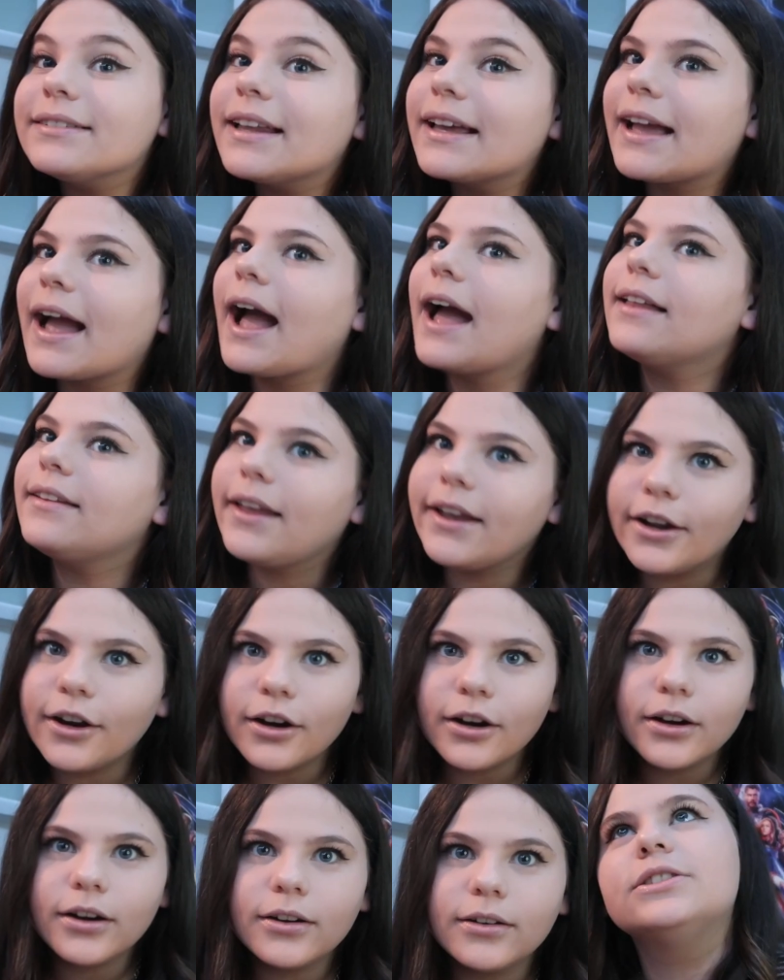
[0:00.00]
I like
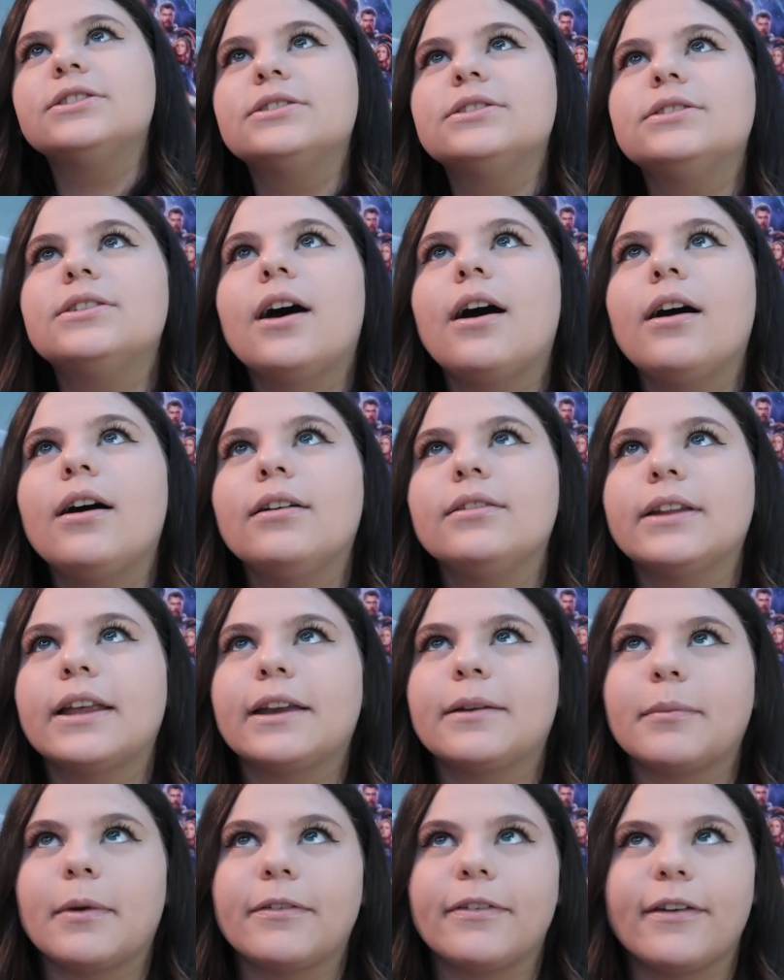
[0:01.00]
her. She's not
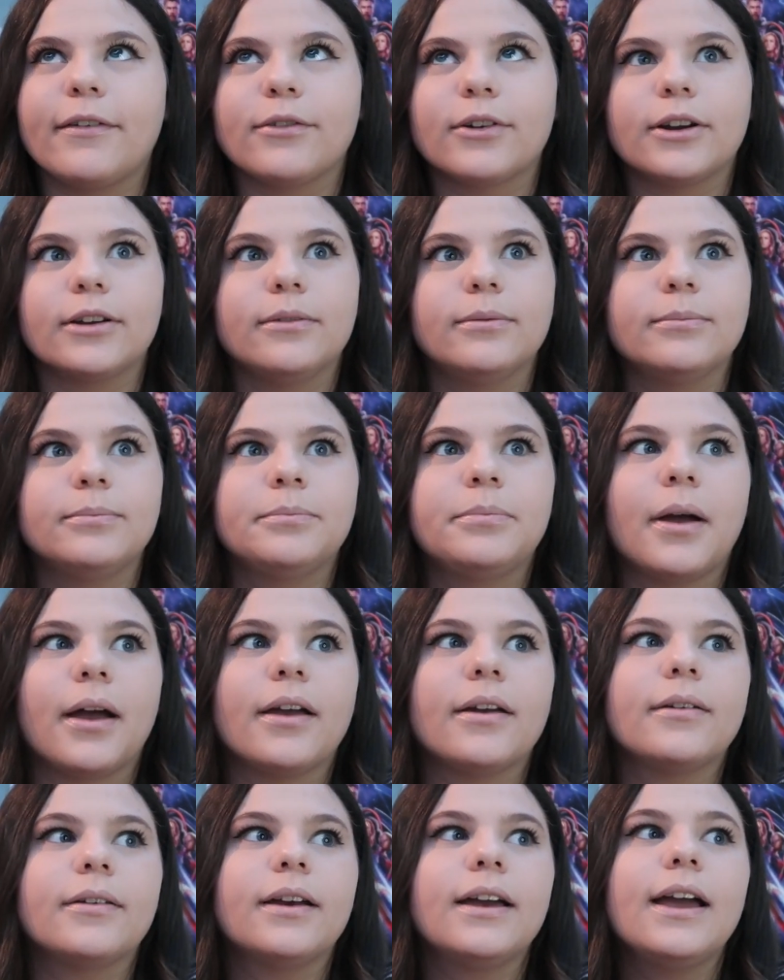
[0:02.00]
like my favorite,
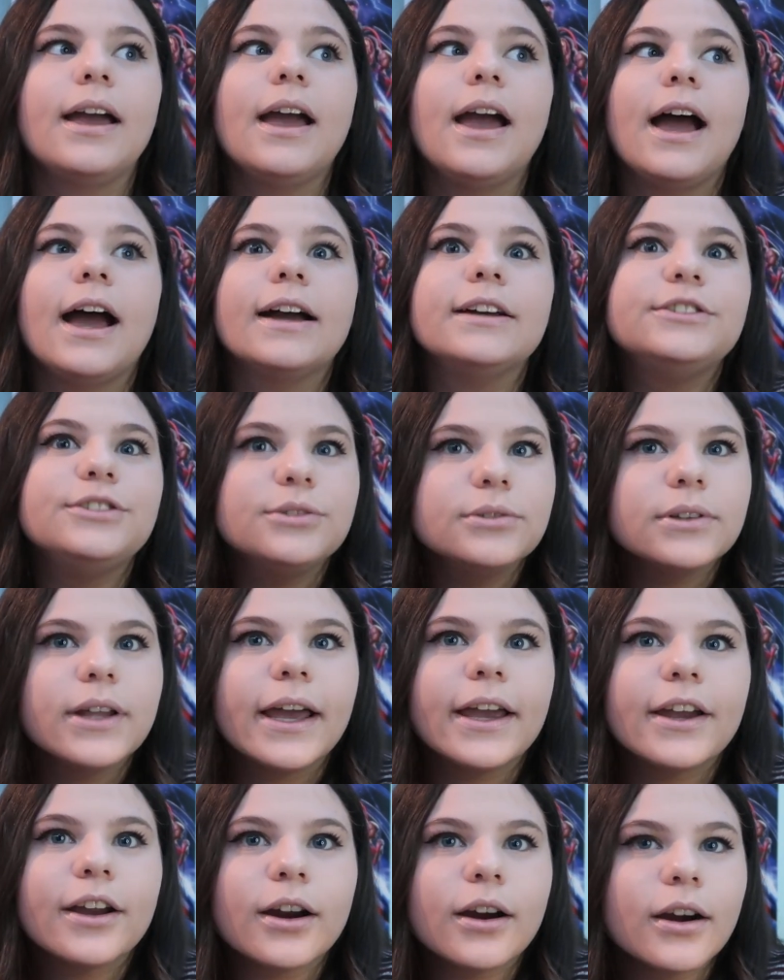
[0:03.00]
but I do
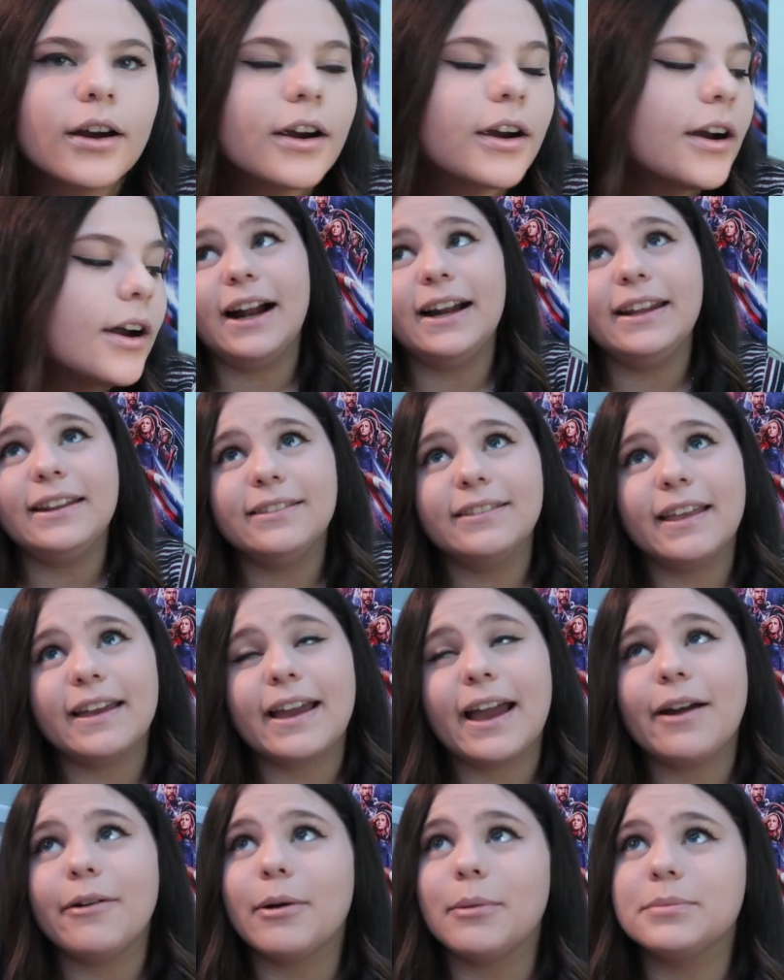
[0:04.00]
like her. I didn't like
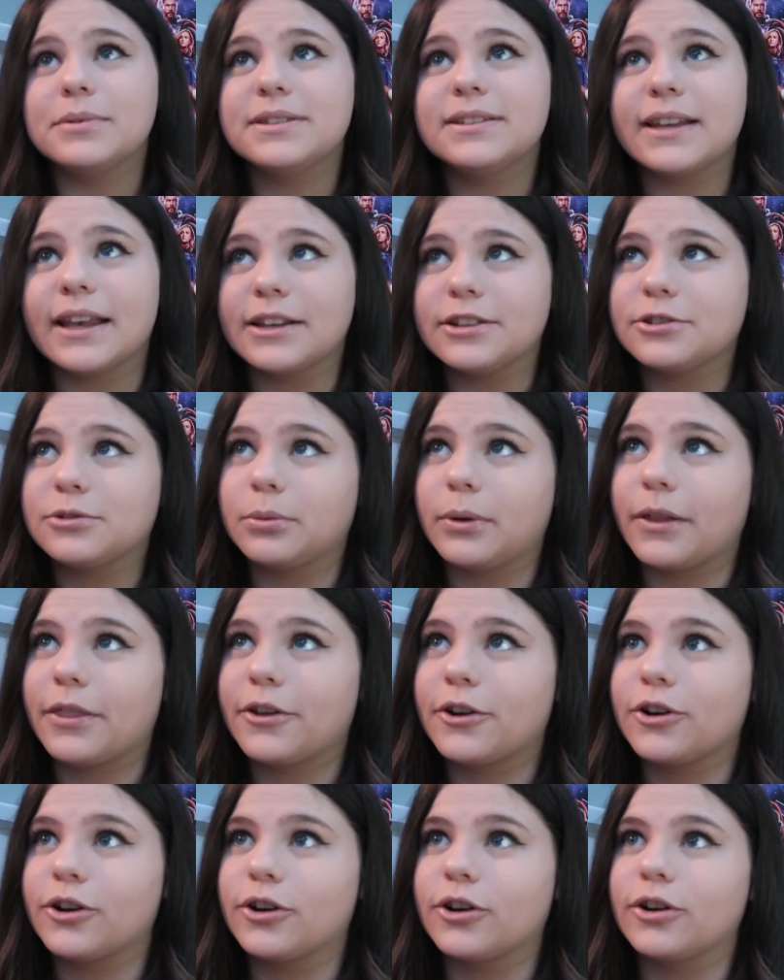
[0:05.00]
how obsessed with
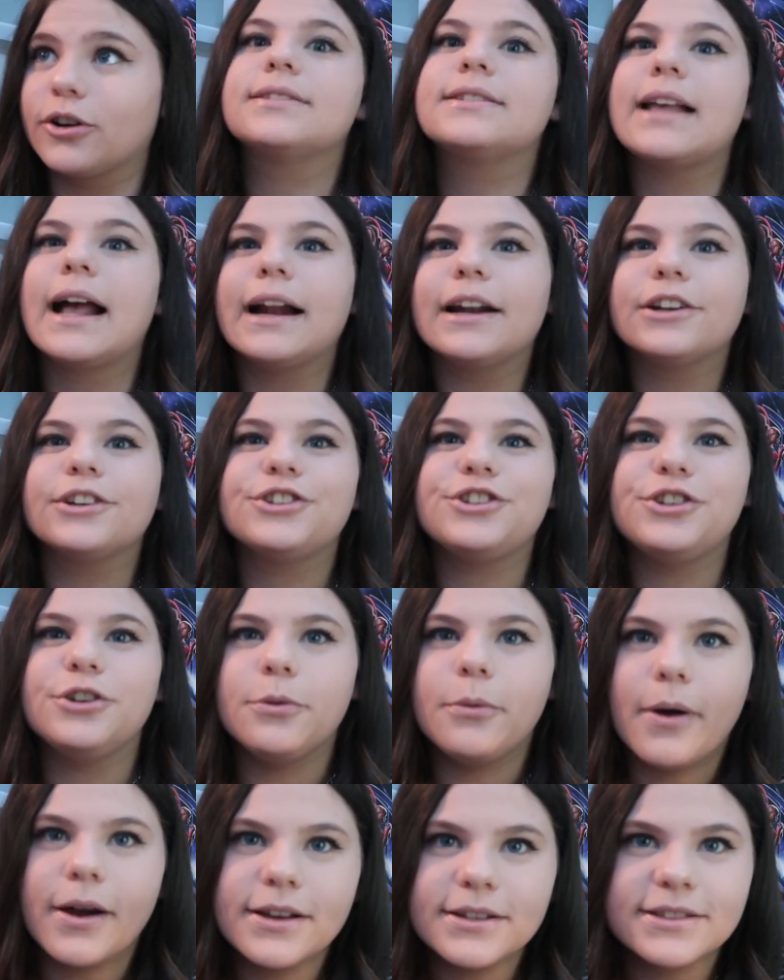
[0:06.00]
her status she
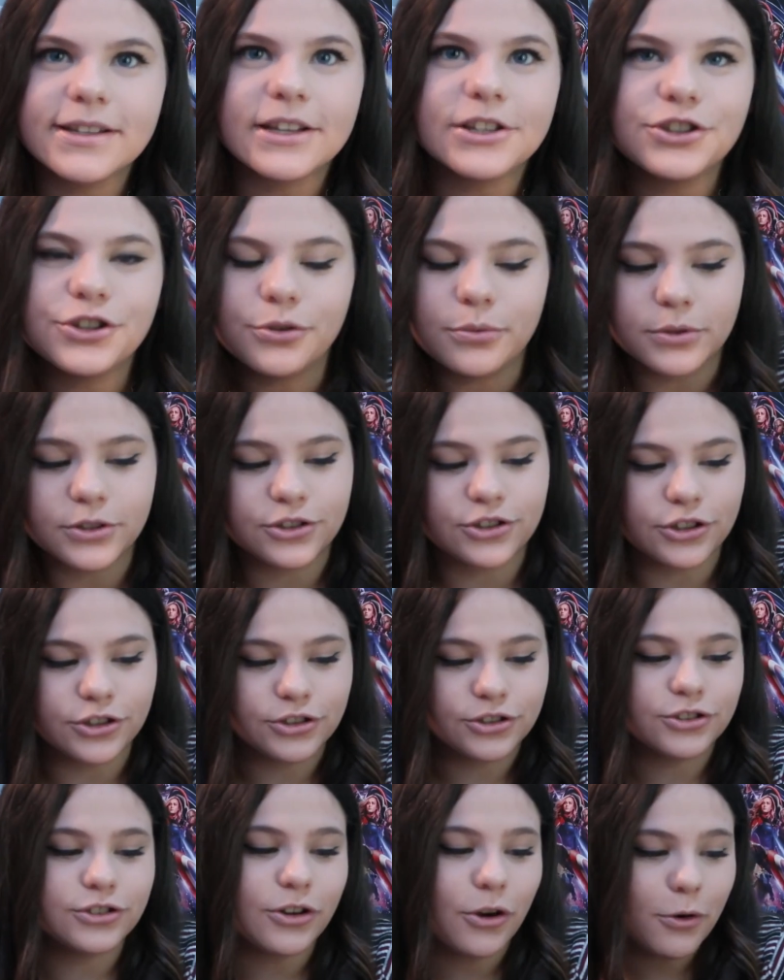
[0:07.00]
was, that she was
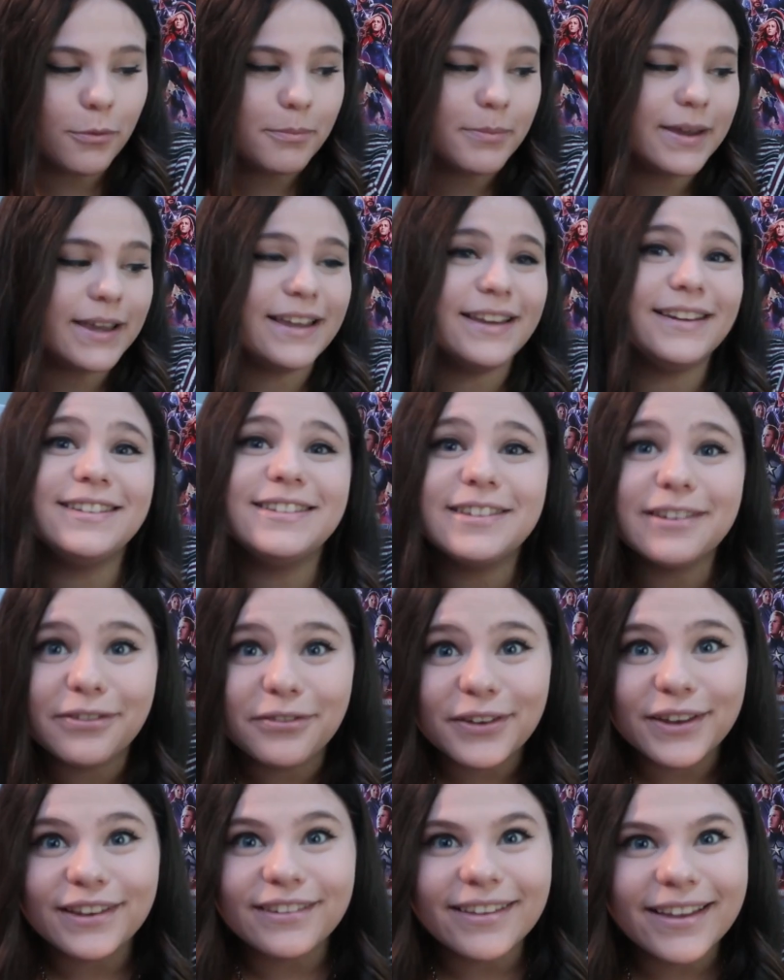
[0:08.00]
just so mean to
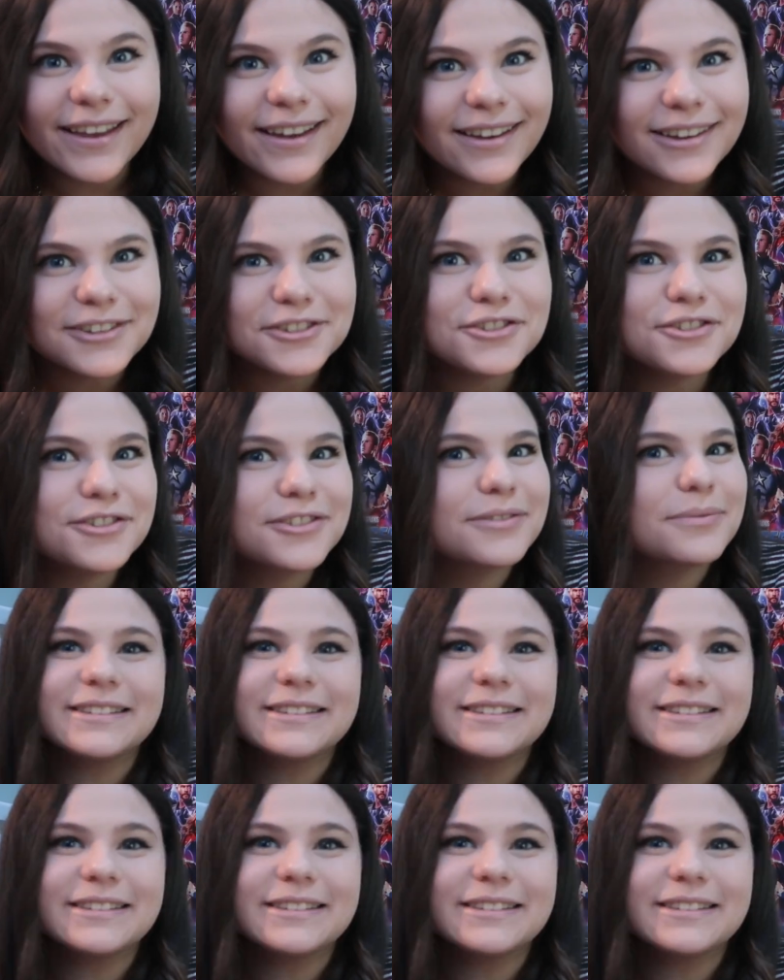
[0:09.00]
Felix.